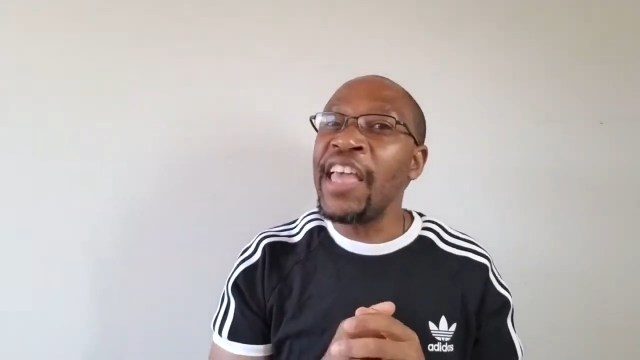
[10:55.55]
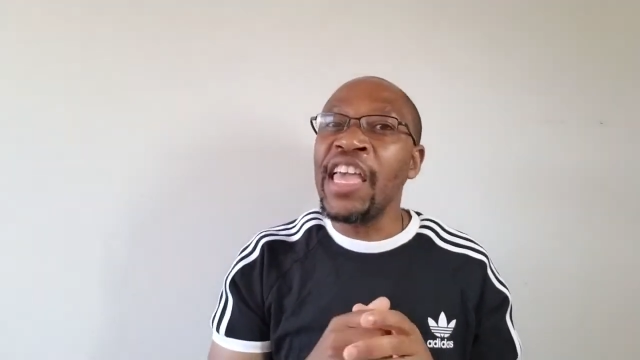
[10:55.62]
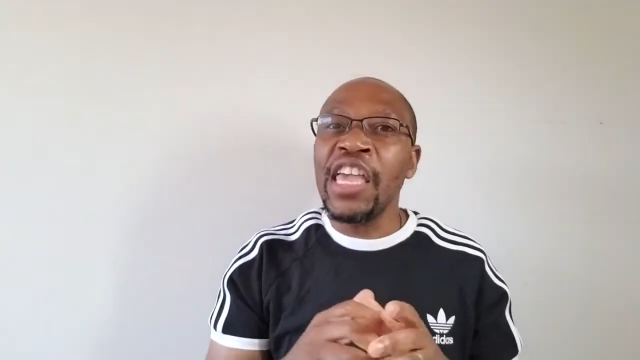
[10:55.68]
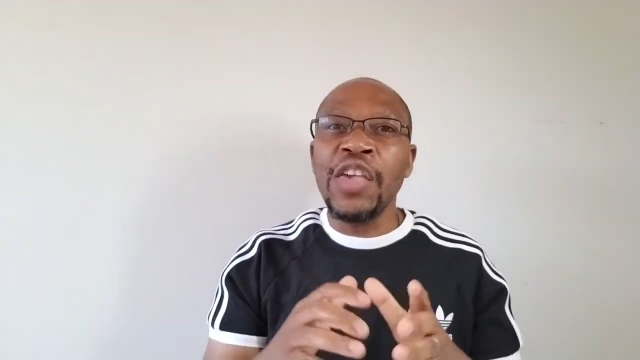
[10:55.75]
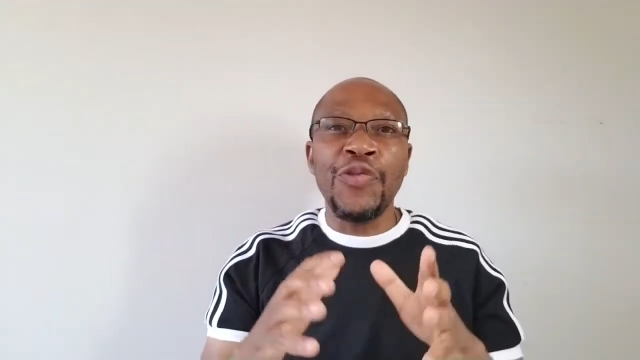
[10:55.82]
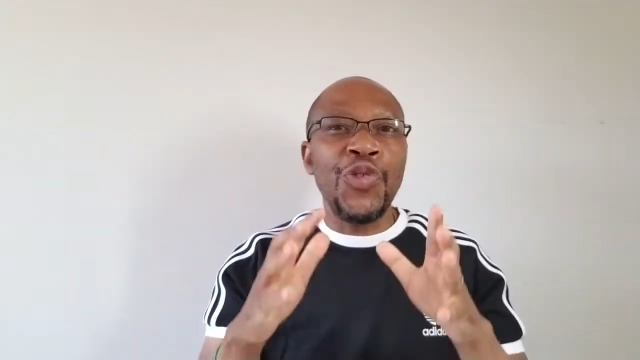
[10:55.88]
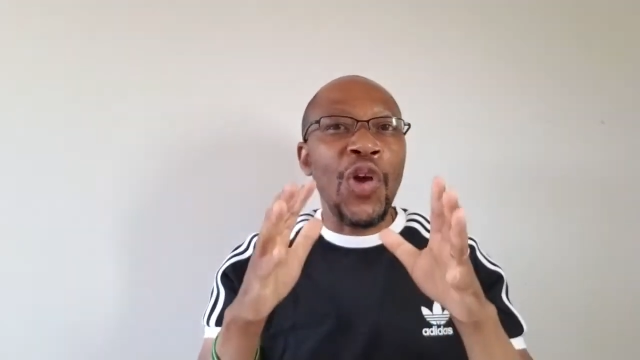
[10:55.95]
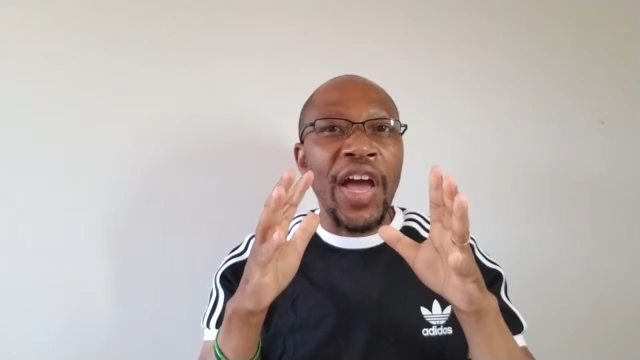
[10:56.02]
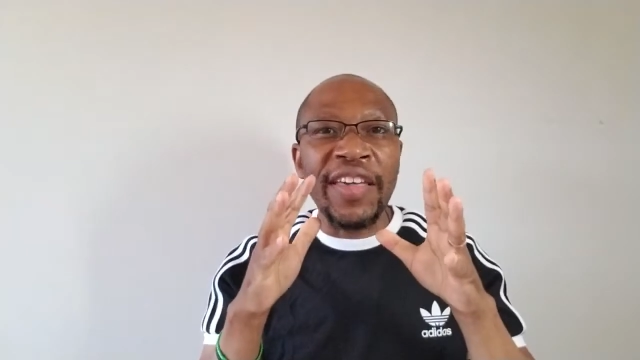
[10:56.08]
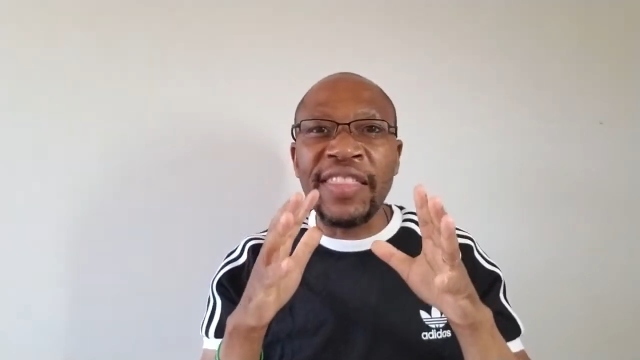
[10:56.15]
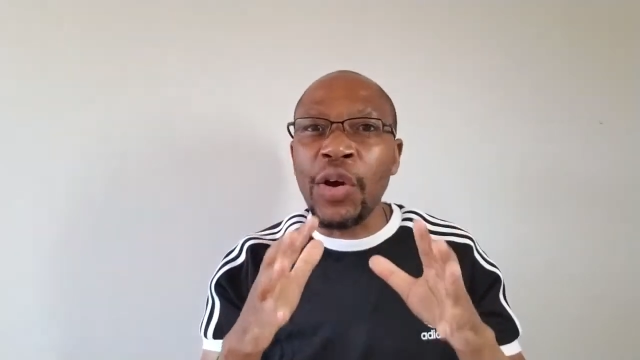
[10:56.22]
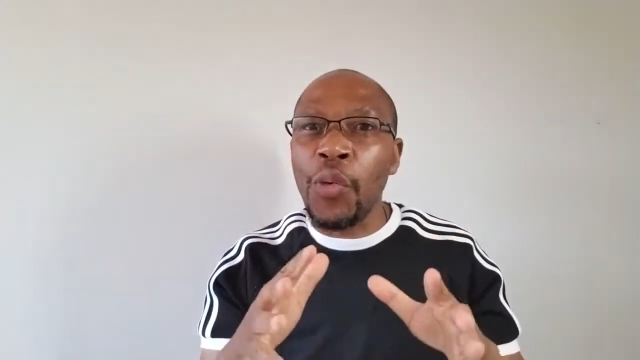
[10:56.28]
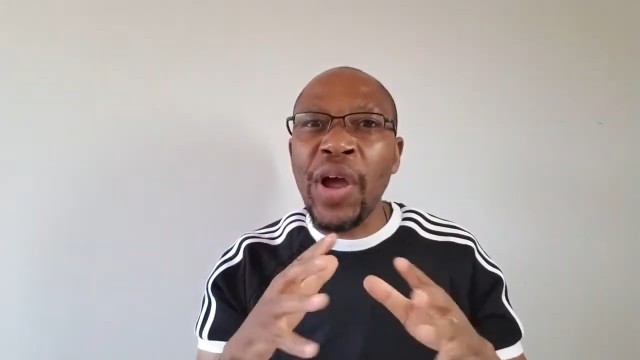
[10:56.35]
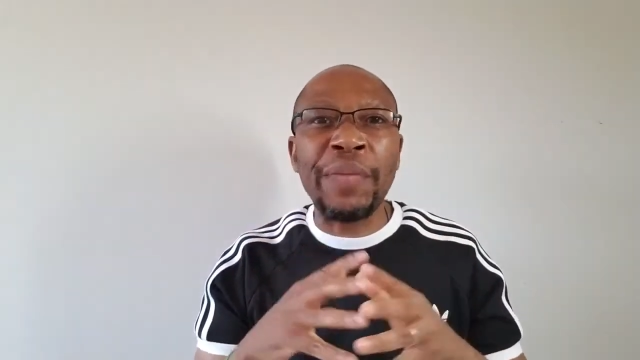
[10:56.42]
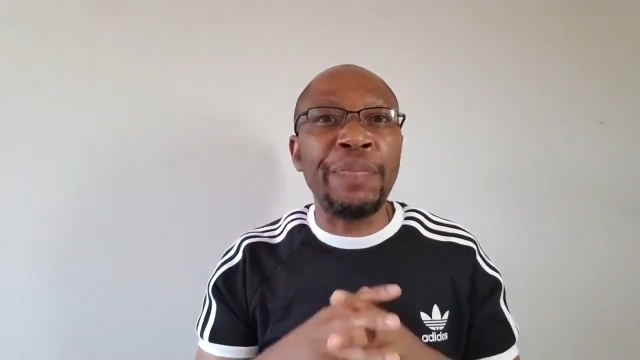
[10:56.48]
If you are in the
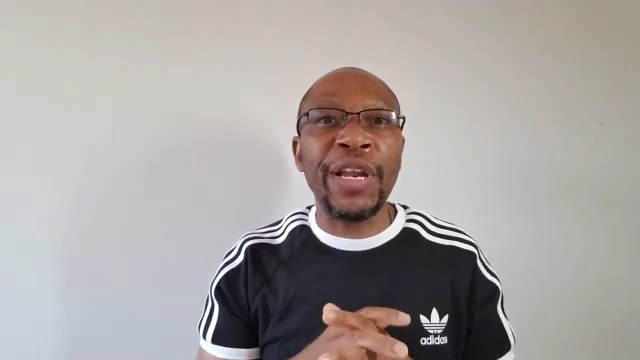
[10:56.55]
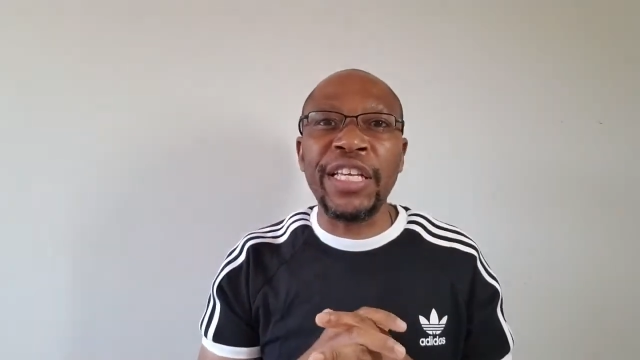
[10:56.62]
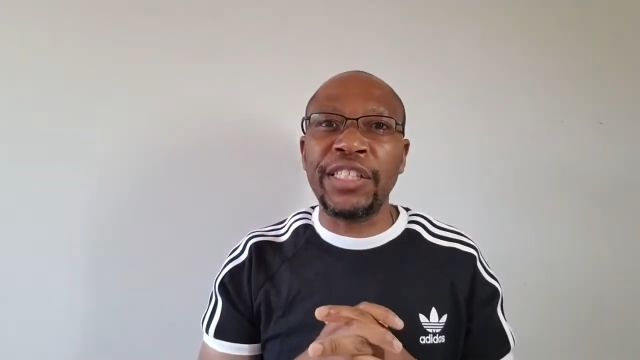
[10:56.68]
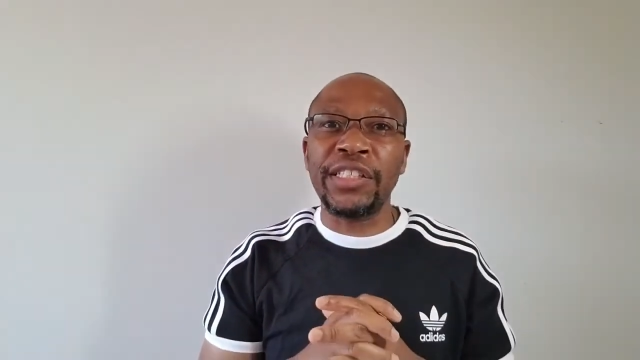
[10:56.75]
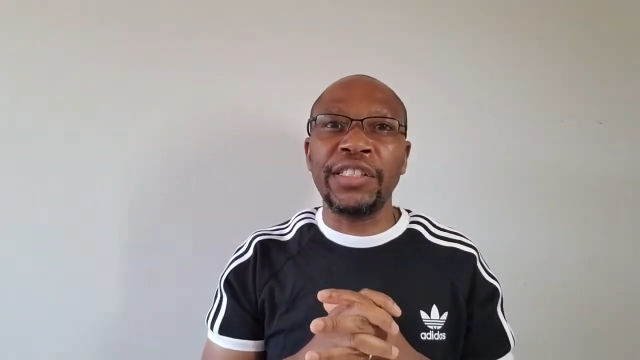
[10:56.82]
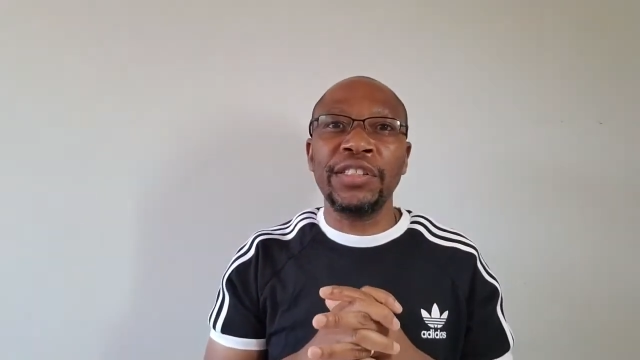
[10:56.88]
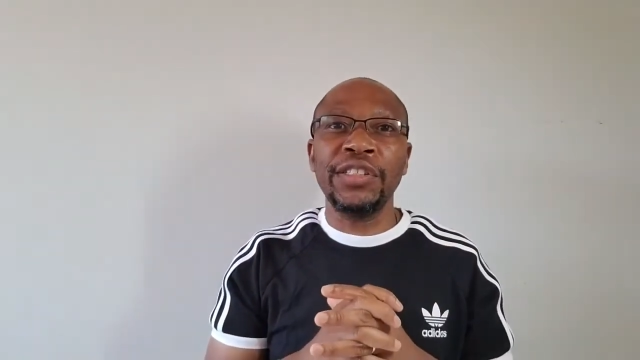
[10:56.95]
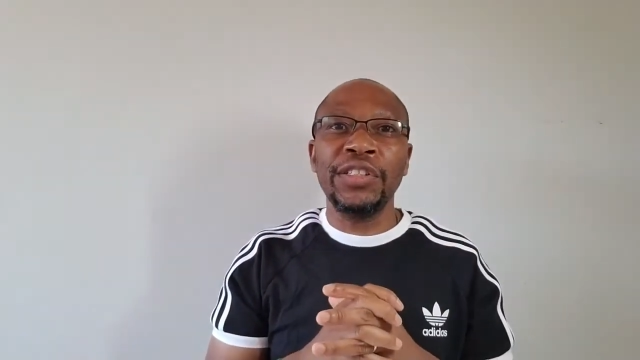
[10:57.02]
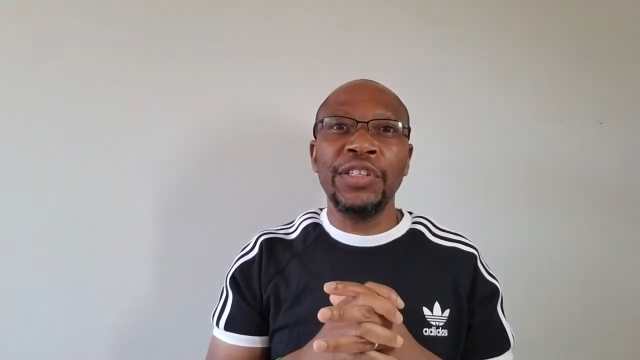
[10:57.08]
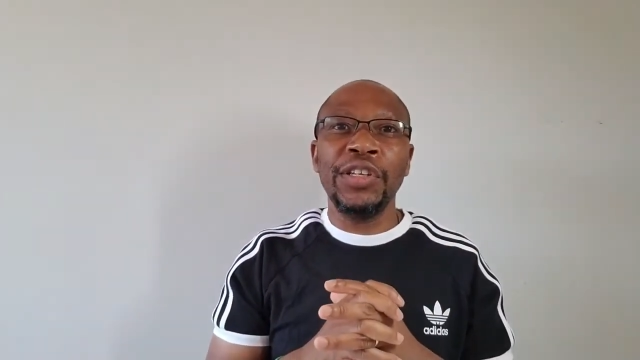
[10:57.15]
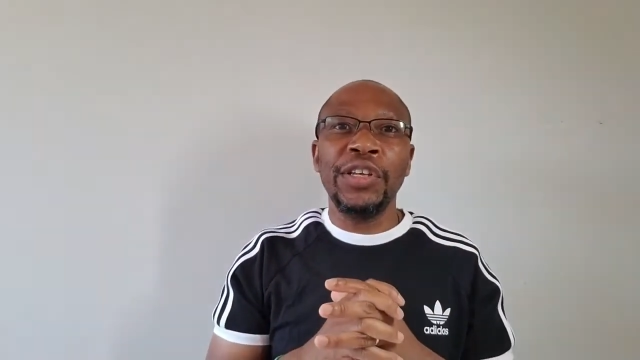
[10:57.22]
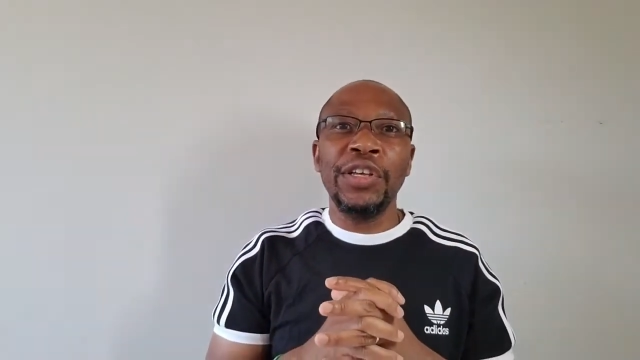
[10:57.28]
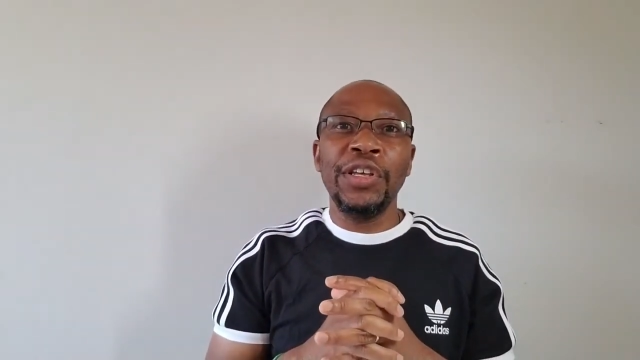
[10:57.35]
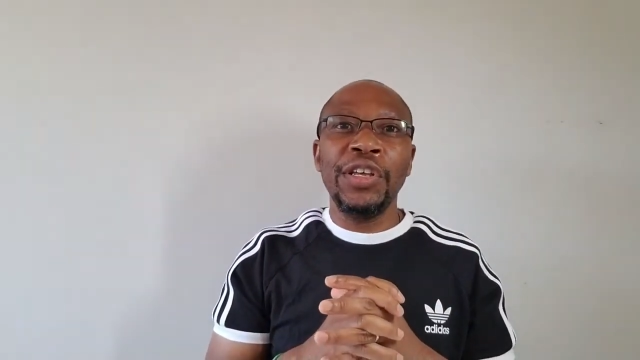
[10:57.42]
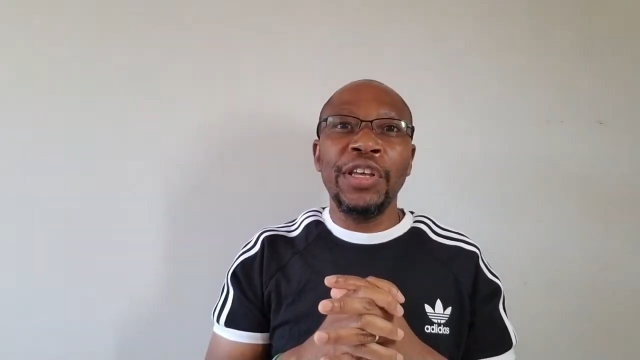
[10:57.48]
workplace
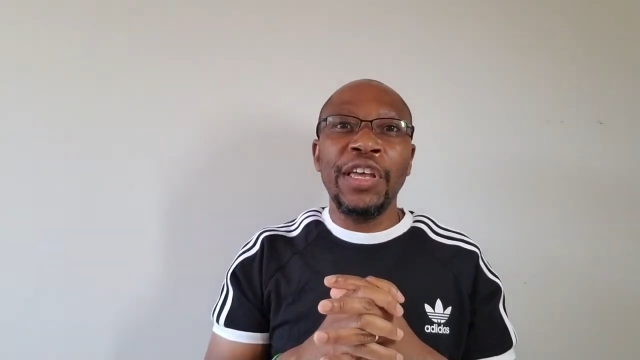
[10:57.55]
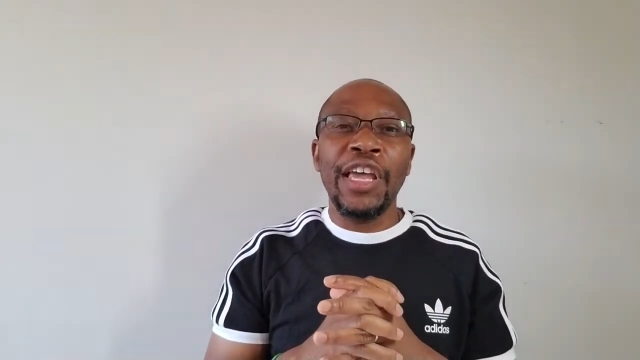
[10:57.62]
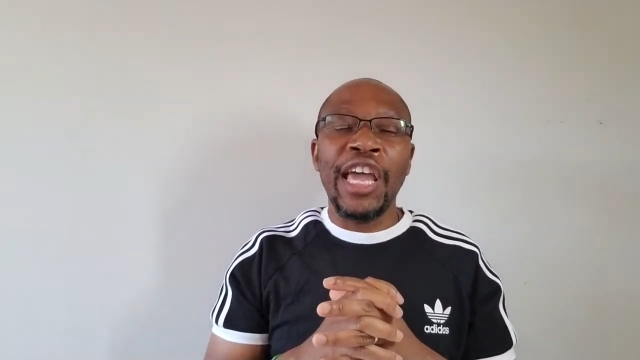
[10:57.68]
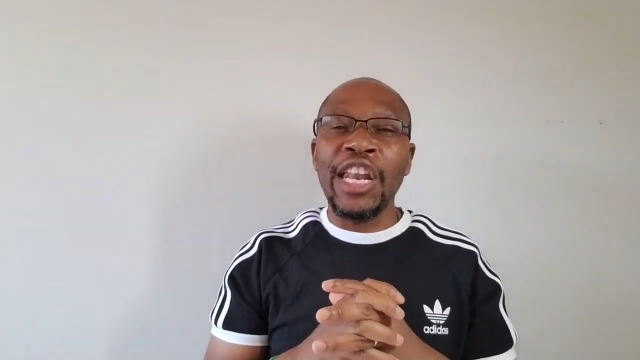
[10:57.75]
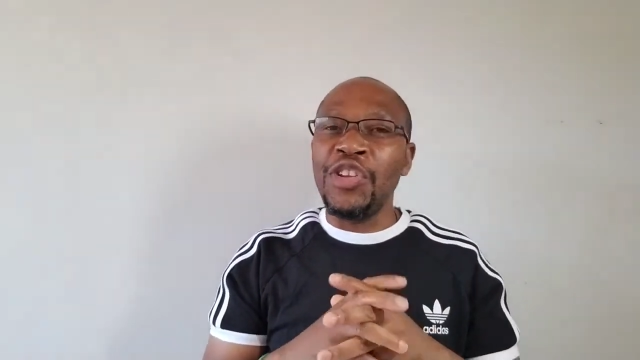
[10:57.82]
and